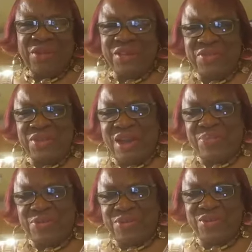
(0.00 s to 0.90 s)
give you an
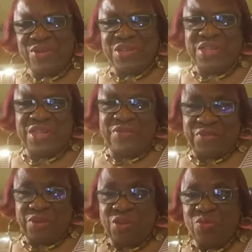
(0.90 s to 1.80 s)
opportunity if
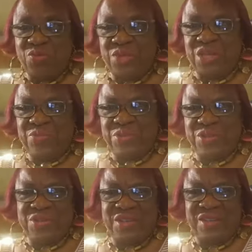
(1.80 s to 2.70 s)
you don't read
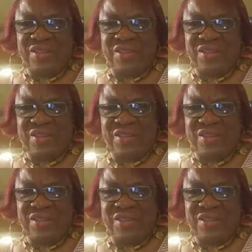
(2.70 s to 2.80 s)
music